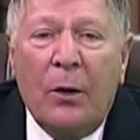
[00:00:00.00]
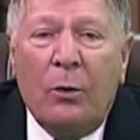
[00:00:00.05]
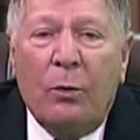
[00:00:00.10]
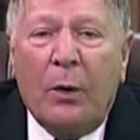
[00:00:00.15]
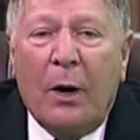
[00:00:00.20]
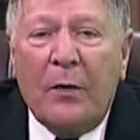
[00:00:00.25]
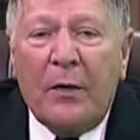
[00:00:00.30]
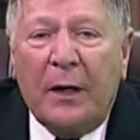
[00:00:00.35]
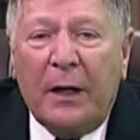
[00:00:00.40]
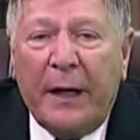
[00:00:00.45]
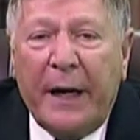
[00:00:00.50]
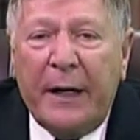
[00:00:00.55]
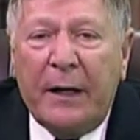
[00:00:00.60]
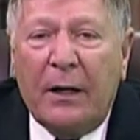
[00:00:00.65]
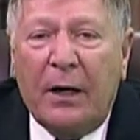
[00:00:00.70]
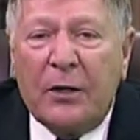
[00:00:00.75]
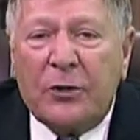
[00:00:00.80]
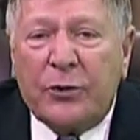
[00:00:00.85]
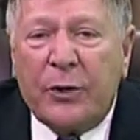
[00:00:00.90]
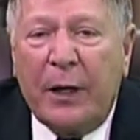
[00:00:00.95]
While the late
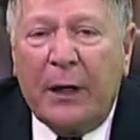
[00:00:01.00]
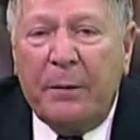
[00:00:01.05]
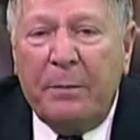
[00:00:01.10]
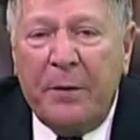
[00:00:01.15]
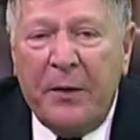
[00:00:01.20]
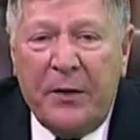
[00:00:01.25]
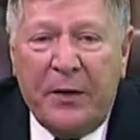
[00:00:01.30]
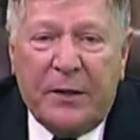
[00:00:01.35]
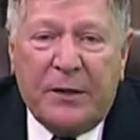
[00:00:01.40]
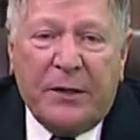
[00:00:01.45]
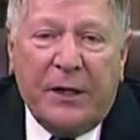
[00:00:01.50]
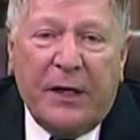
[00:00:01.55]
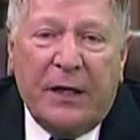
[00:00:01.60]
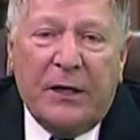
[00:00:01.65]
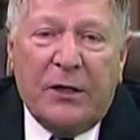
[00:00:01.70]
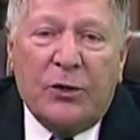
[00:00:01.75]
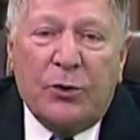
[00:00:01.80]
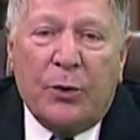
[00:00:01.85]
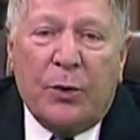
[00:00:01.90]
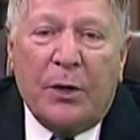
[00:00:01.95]

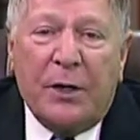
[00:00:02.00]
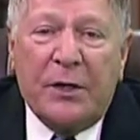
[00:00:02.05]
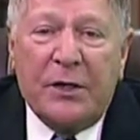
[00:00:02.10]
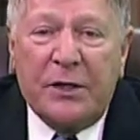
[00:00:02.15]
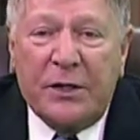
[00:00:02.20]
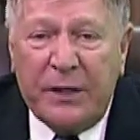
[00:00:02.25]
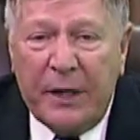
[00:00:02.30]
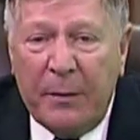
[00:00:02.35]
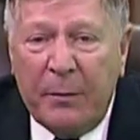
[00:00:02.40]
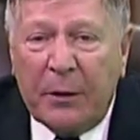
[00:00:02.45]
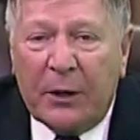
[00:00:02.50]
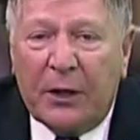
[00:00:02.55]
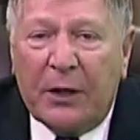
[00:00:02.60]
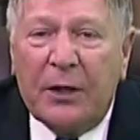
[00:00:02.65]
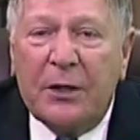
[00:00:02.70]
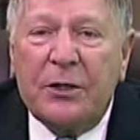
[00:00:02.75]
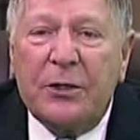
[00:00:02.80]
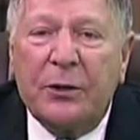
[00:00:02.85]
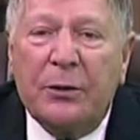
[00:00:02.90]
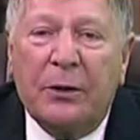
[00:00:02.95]
Australopithecines were
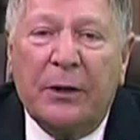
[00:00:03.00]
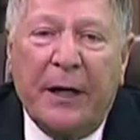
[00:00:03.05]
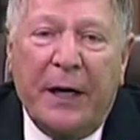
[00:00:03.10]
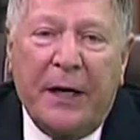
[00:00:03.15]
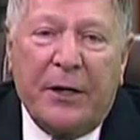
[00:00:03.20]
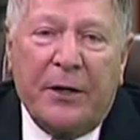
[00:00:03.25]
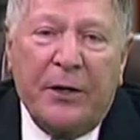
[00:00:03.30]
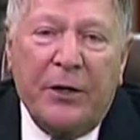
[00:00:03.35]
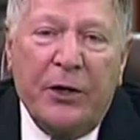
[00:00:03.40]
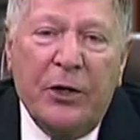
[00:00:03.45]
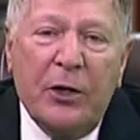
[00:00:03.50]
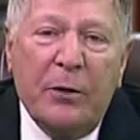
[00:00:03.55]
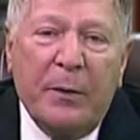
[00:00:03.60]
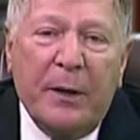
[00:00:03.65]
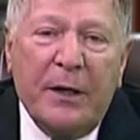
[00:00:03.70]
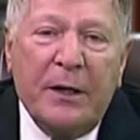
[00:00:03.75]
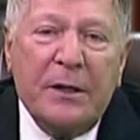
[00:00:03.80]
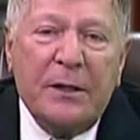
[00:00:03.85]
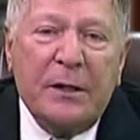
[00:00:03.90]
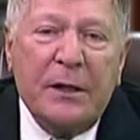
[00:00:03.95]
similar to later
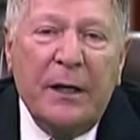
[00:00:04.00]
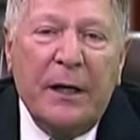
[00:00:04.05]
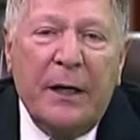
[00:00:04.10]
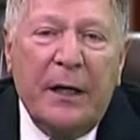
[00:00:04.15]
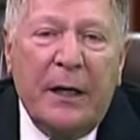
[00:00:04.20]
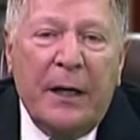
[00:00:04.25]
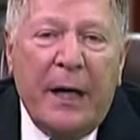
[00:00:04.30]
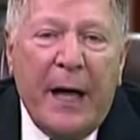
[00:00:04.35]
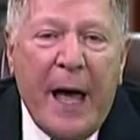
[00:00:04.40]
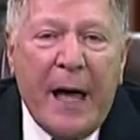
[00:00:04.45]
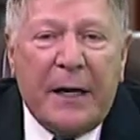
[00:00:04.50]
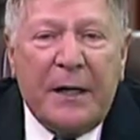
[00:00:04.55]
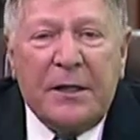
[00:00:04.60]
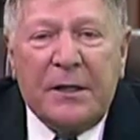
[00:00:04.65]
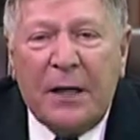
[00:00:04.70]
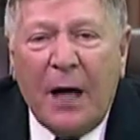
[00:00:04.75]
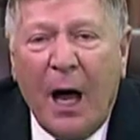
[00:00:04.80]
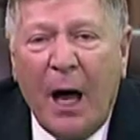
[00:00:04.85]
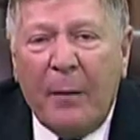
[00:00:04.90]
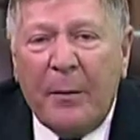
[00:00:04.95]
humans,
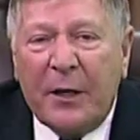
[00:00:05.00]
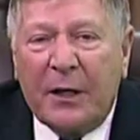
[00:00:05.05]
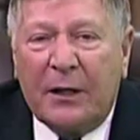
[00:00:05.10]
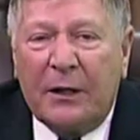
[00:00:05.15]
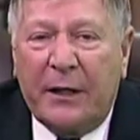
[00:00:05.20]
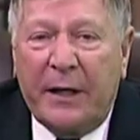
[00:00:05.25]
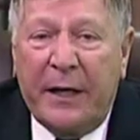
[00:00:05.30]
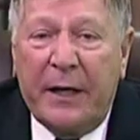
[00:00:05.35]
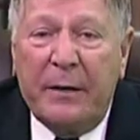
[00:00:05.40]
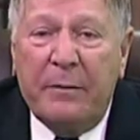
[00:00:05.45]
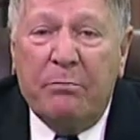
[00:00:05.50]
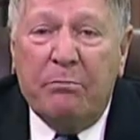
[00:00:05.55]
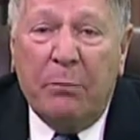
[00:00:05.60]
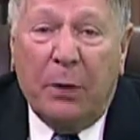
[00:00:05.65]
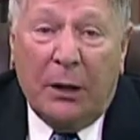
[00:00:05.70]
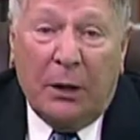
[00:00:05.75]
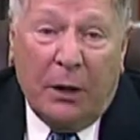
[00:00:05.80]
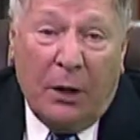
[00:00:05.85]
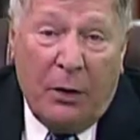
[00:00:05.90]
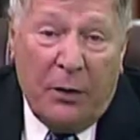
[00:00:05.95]
anatomically
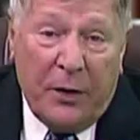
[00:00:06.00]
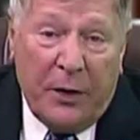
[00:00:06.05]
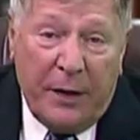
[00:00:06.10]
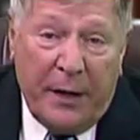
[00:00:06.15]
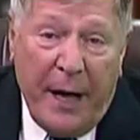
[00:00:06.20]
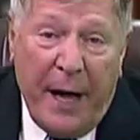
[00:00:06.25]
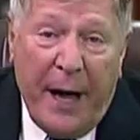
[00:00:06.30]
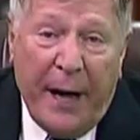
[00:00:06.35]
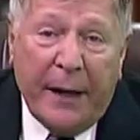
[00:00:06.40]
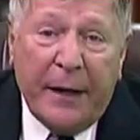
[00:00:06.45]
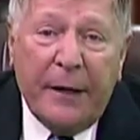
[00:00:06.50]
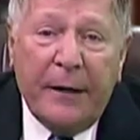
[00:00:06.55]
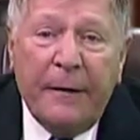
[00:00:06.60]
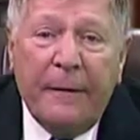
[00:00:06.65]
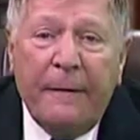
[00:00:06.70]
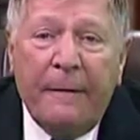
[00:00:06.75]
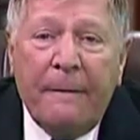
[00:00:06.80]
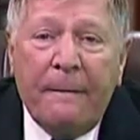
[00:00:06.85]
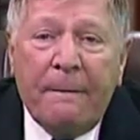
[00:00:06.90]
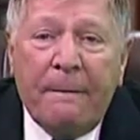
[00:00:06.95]
below the neck,
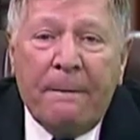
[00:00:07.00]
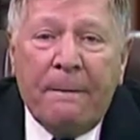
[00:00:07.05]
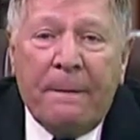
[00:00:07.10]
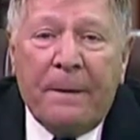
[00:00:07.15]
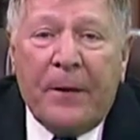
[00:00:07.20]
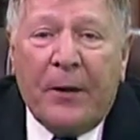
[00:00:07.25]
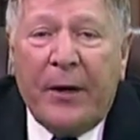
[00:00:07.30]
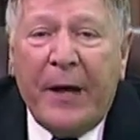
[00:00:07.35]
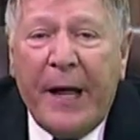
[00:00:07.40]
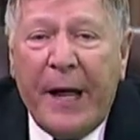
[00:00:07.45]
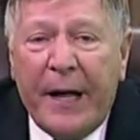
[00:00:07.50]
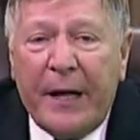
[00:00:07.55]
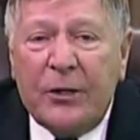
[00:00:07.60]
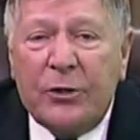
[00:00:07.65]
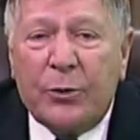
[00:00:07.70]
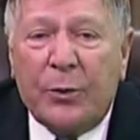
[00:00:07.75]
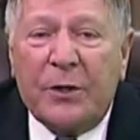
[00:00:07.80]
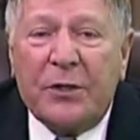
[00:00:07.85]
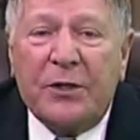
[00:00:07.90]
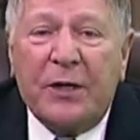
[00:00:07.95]
their
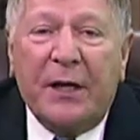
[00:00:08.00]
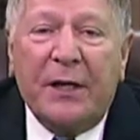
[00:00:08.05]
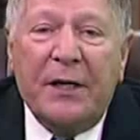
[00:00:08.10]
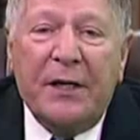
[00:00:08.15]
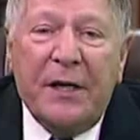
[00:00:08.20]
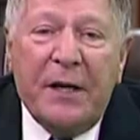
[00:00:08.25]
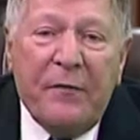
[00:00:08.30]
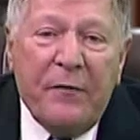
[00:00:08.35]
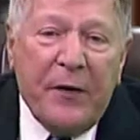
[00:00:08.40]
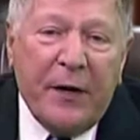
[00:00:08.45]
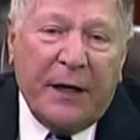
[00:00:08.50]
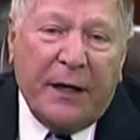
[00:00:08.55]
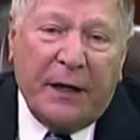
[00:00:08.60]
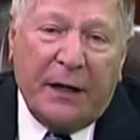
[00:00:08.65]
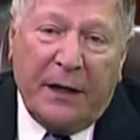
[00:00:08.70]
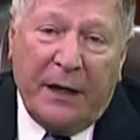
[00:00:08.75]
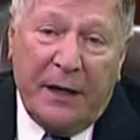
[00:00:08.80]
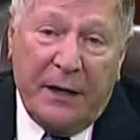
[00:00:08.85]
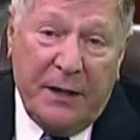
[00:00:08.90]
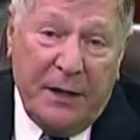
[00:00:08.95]
heads were
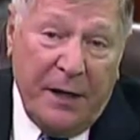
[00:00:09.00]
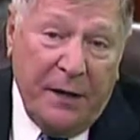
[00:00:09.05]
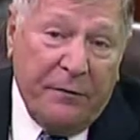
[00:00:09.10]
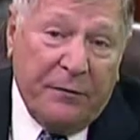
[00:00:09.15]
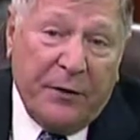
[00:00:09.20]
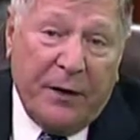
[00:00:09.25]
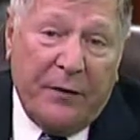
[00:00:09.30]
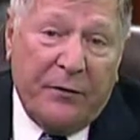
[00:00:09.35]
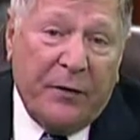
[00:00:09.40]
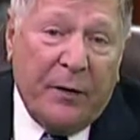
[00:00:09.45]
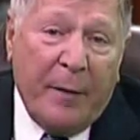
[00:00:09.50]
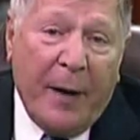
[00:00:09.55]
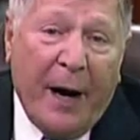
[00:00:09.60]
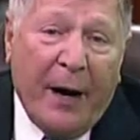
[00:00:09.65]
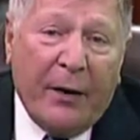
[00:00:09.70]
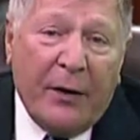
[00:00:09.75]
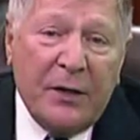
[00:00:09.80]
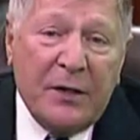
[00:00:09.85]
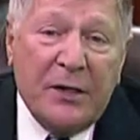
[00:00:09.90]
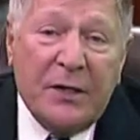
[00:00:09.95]
significantly different from
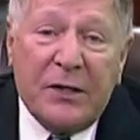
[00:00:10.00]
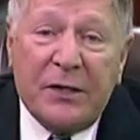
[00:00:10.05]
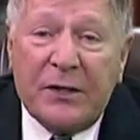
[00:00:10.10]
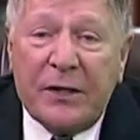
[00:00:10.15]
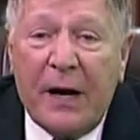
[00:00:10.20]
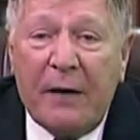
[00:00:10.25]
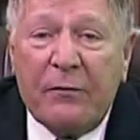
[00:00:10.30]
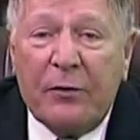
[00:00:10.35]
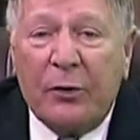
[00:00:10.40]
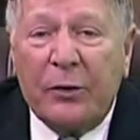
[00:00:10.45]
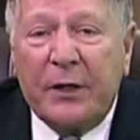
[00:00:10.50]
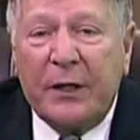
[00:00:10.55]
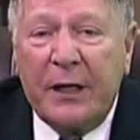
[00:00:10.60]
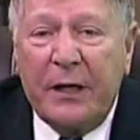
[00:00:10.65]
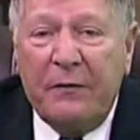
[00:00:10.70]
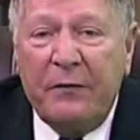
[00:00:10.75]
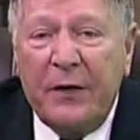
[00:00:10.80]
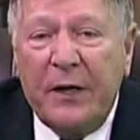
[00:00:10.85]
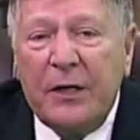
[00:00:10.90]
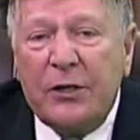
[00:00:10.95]
ours in several
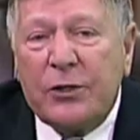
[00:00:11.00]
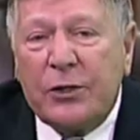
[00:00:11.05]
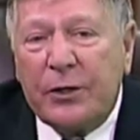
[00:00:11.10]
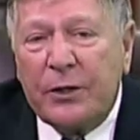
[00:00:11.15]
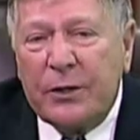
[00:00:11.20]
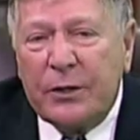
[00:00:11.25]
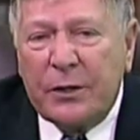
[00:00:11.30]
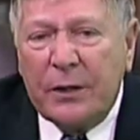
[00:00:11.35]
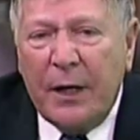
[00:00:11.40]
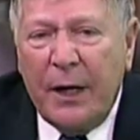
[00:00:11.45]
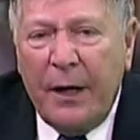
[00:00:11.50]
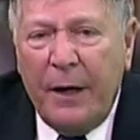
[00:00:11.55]
key features.